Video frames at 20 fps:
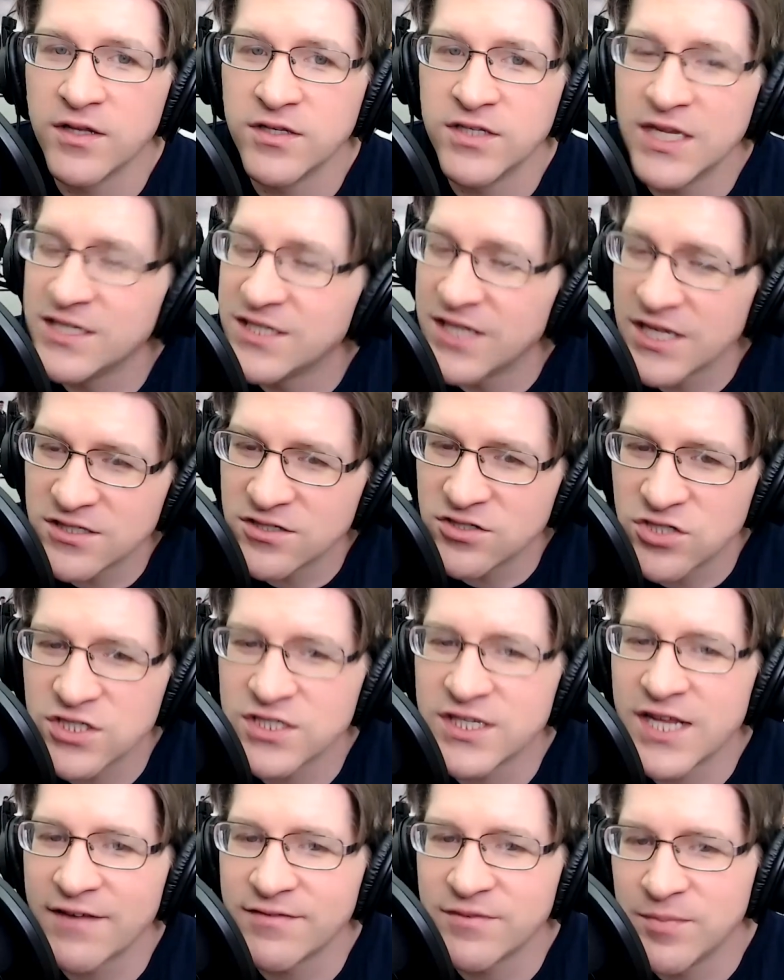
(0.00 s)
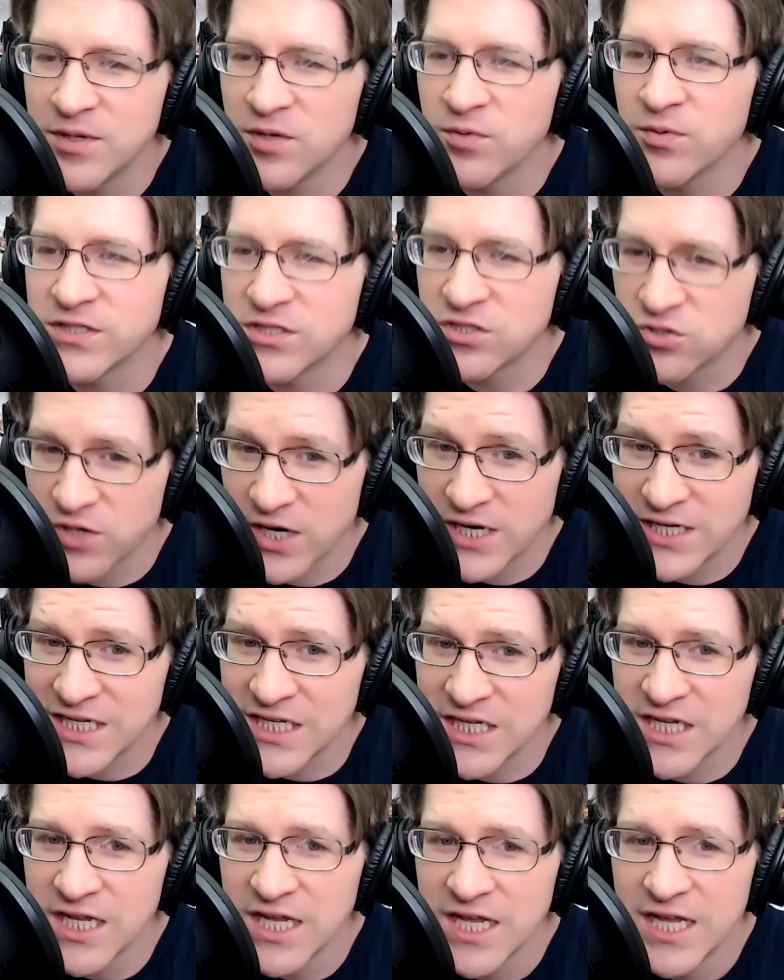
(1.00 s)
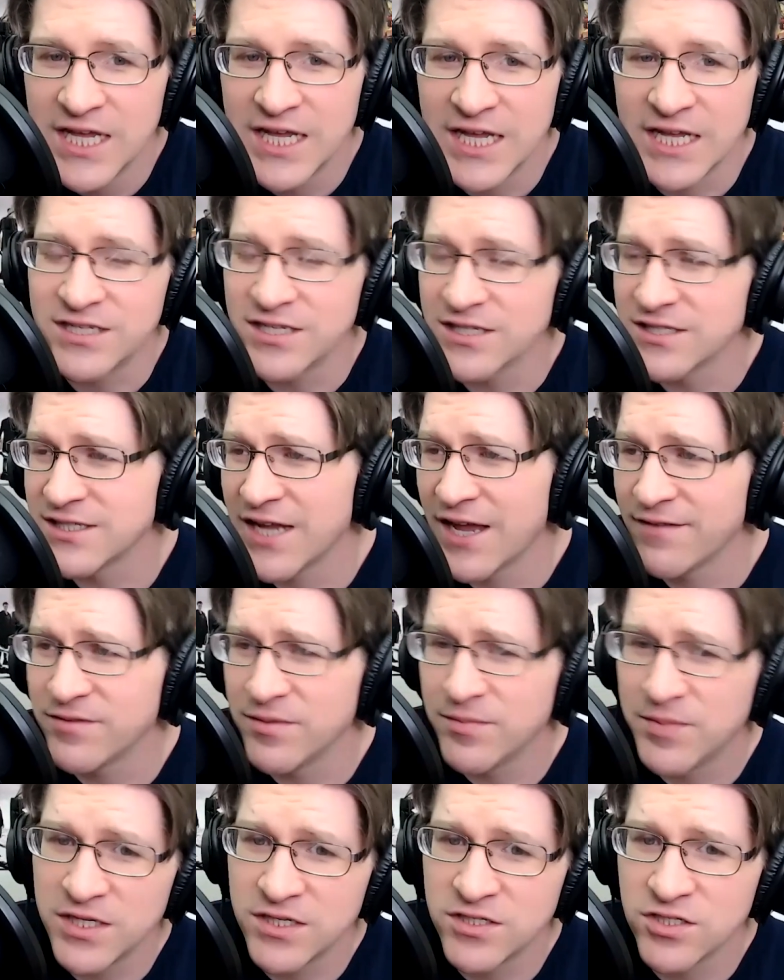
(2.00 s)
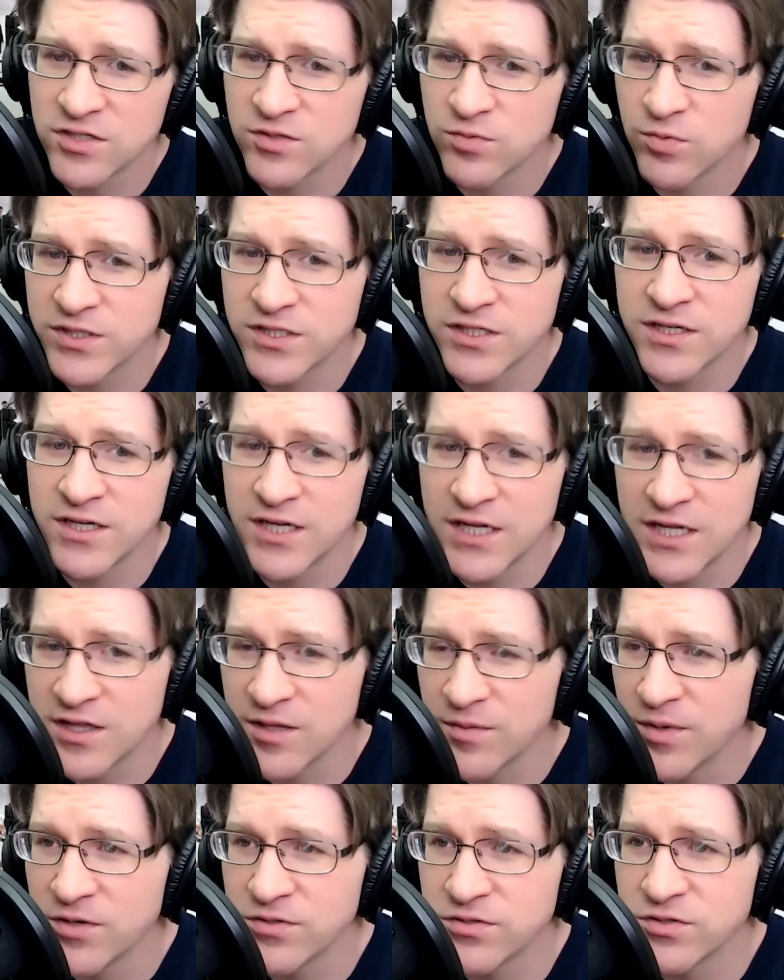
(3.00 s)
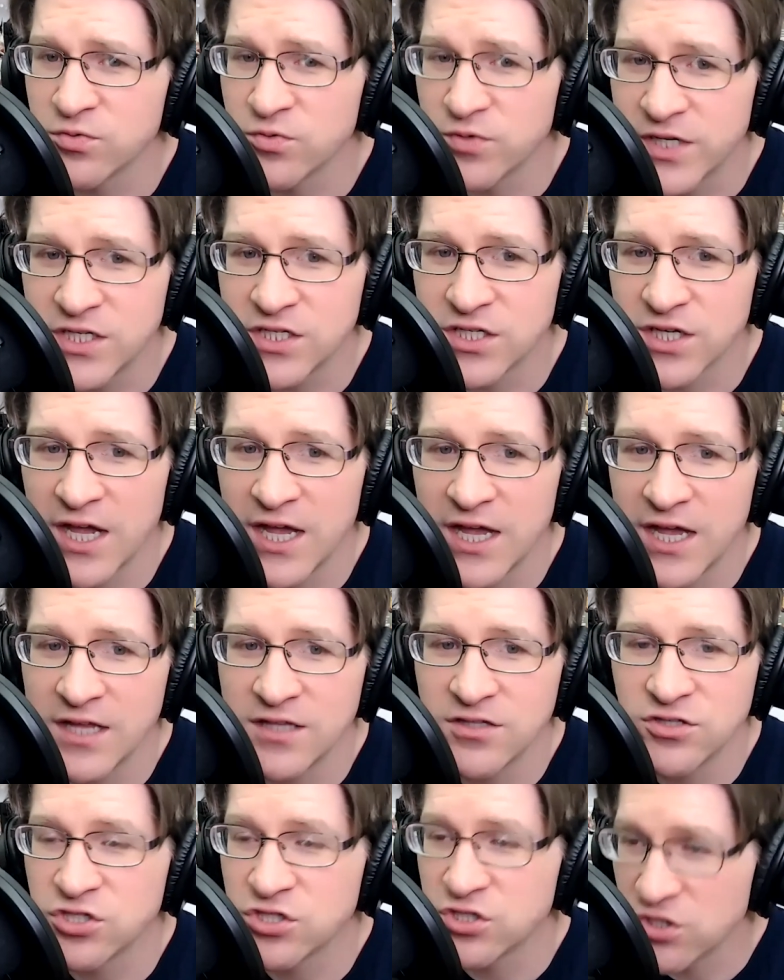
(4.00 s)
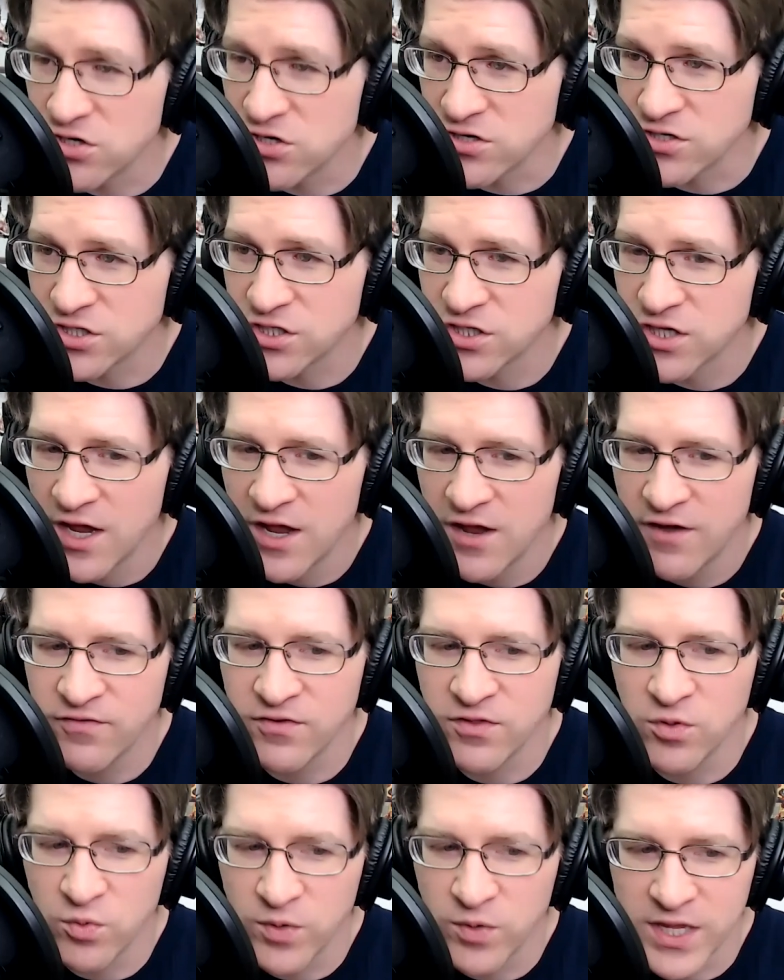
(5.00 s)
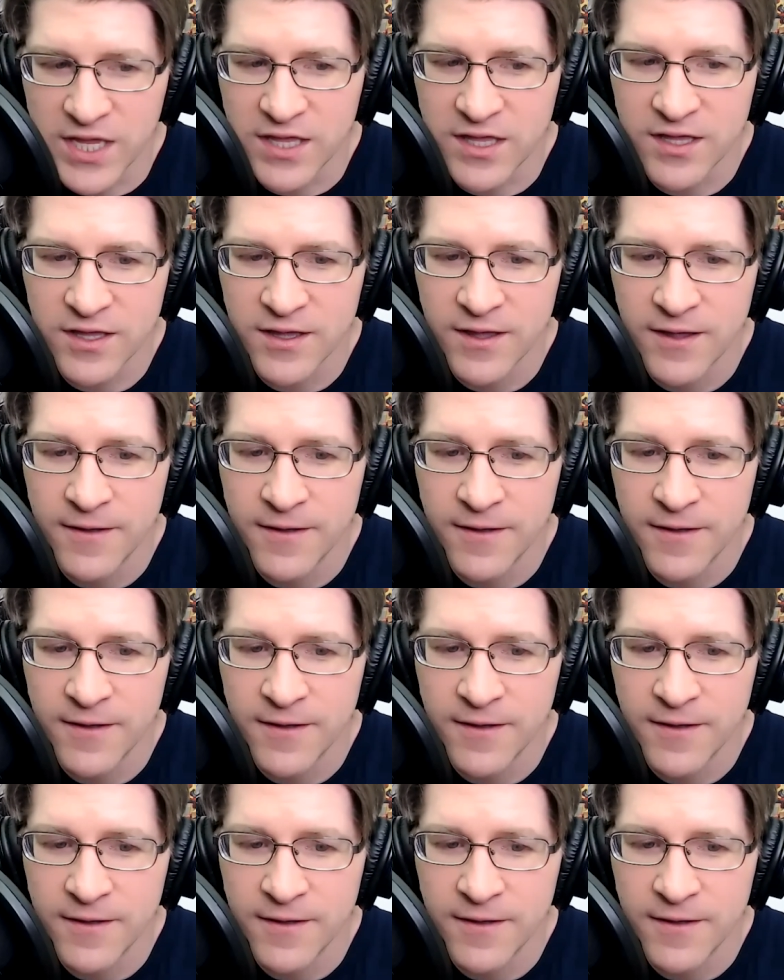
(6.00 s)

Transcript: It doesn't just have to be what's trendy. It doesn't have to be just what's going to get the most reach on search for the week.